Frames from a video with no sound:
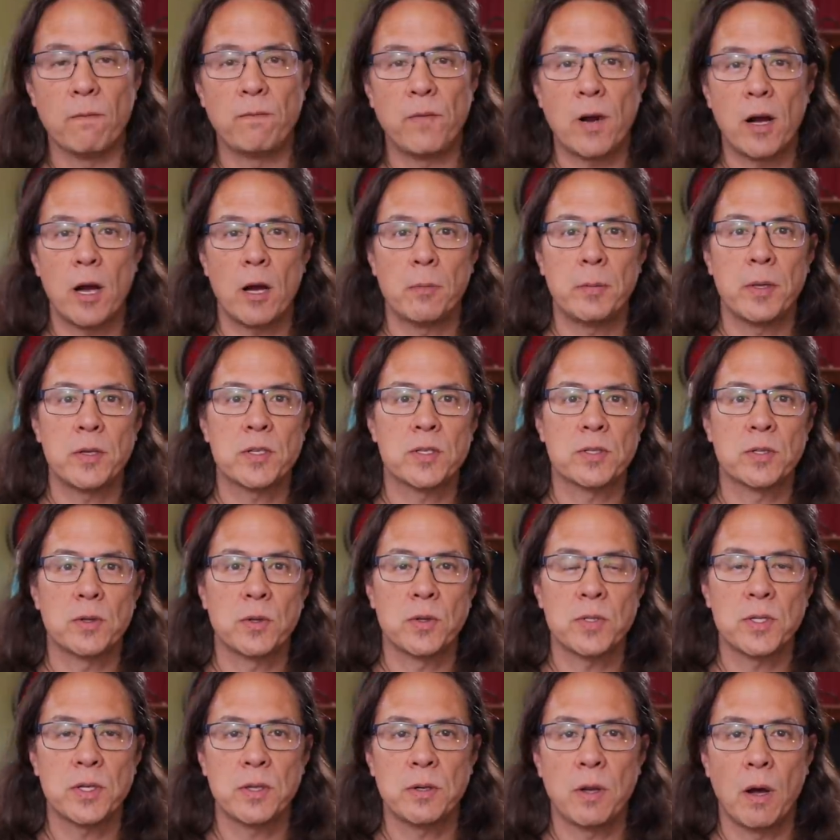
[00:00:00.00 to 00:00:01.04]
environment's
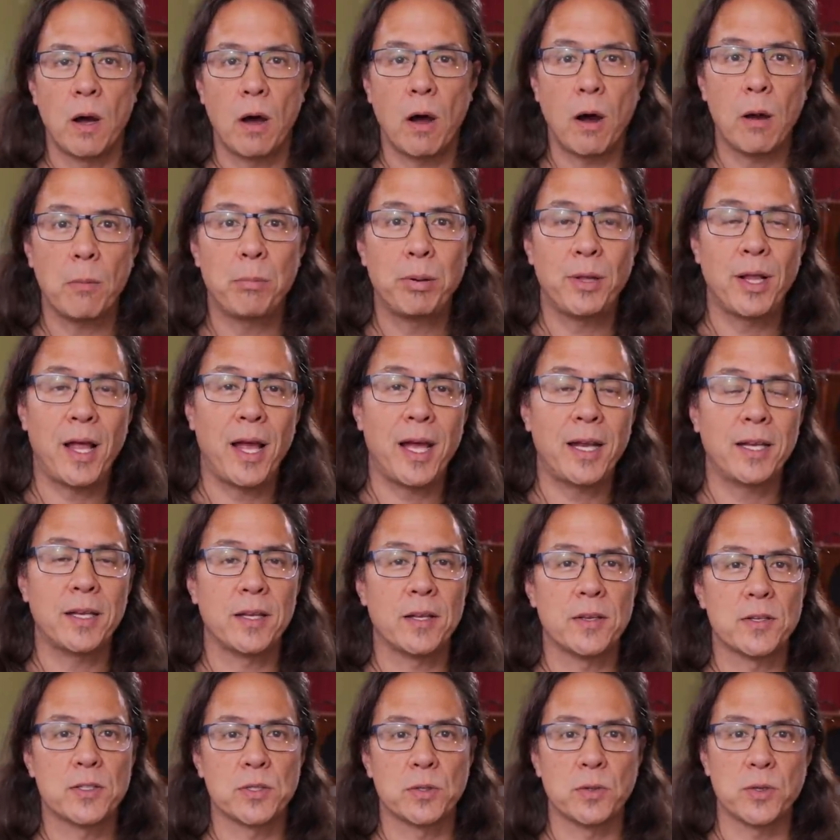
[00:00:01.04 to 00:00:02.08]
losing, our planet
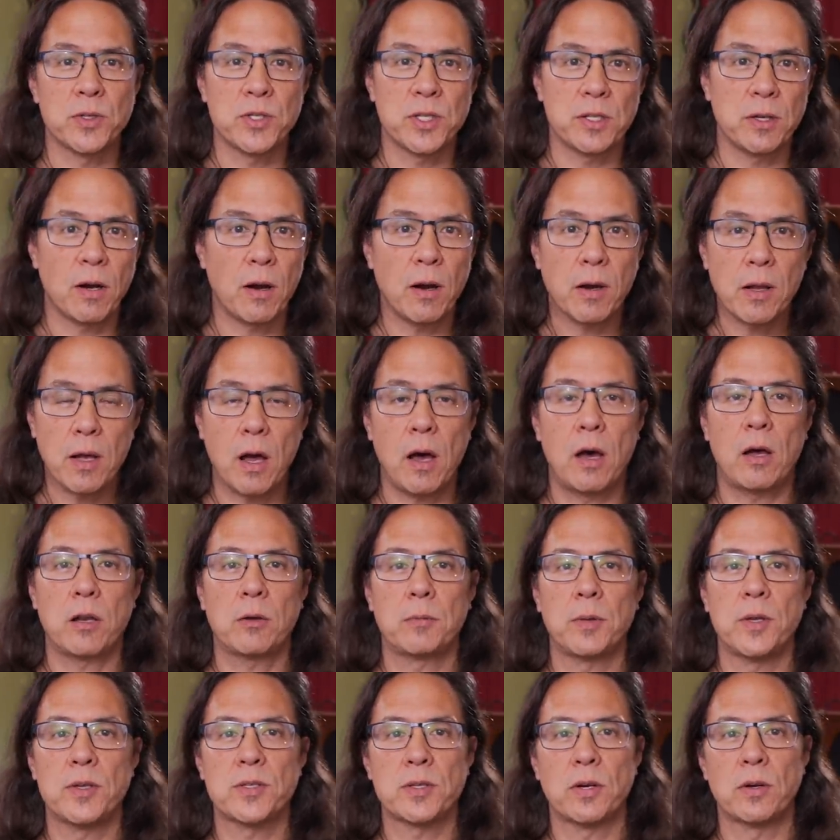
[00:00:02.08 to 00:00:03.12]
is losing, our
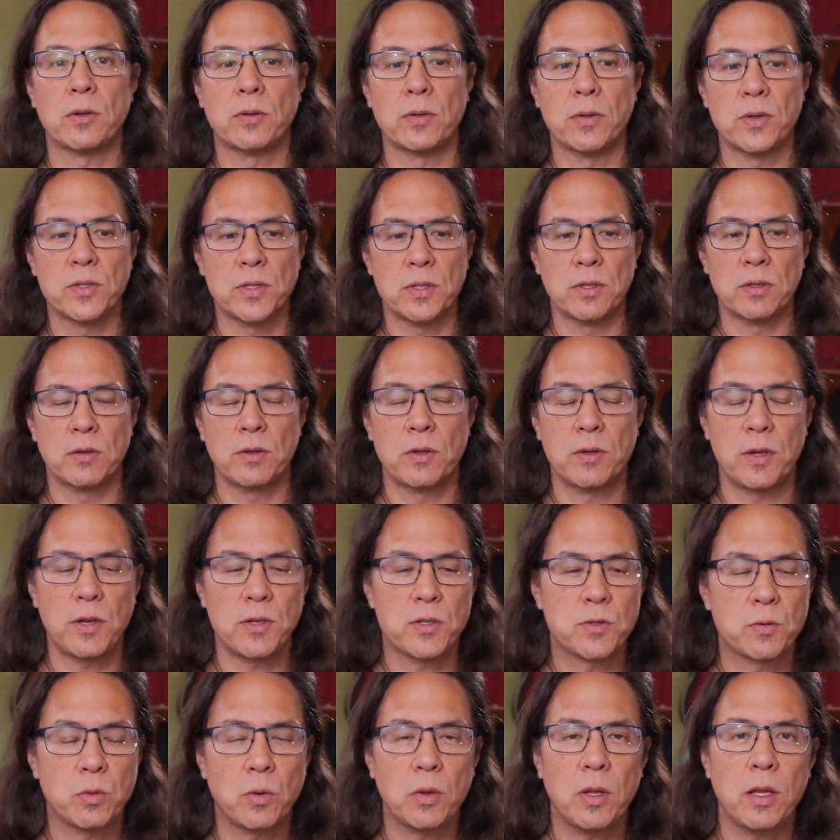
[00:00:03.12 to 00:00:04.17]
economies are losing.
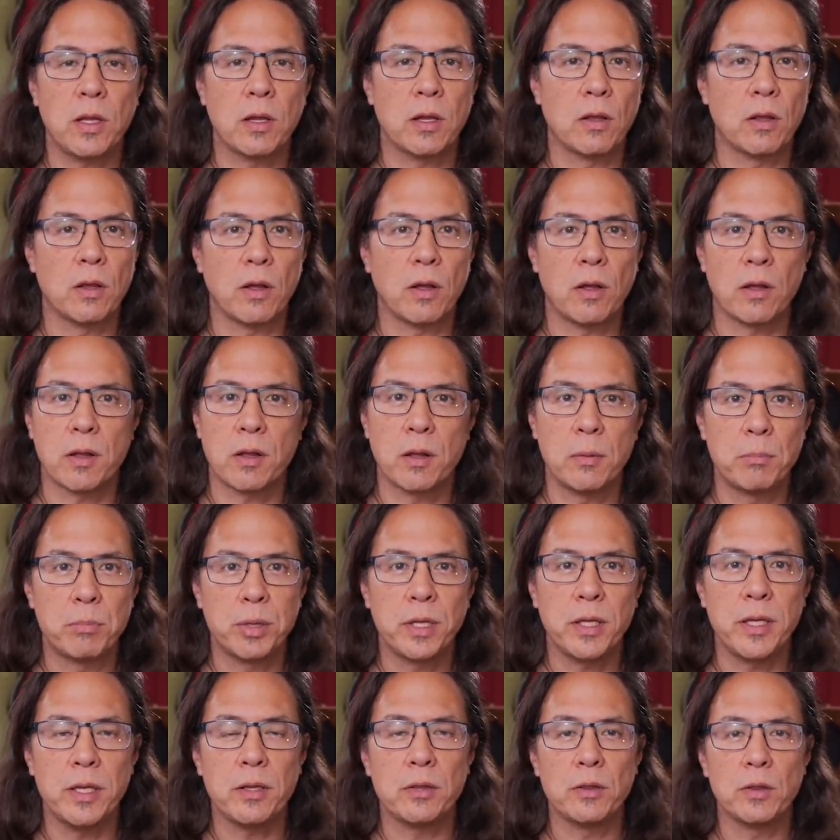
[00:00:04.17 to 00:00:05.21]
It's really a
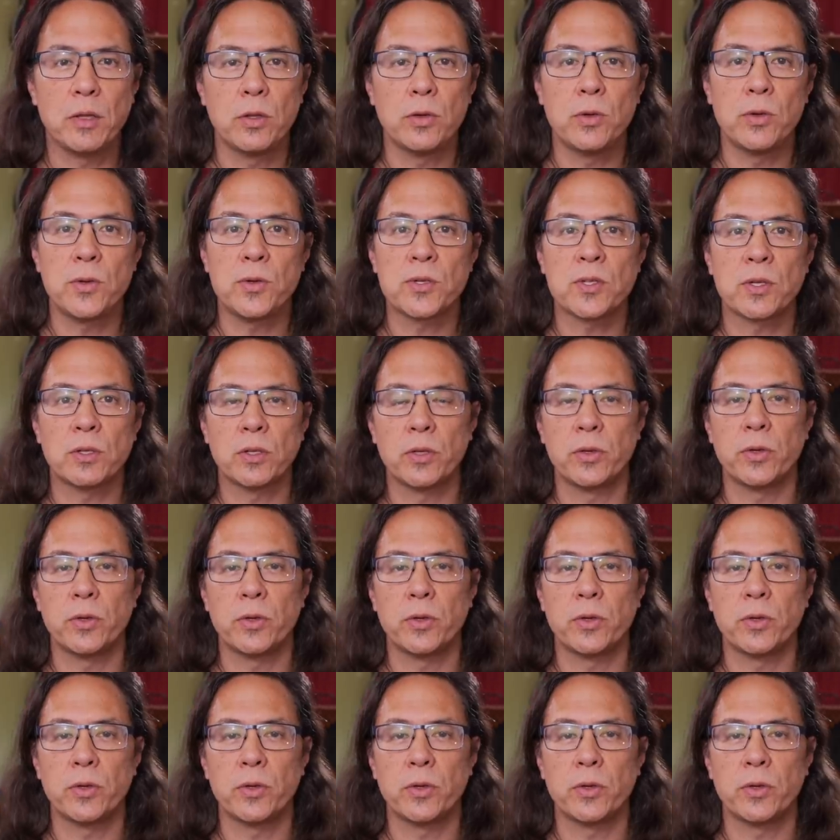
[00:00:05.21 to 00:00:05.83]
complete lose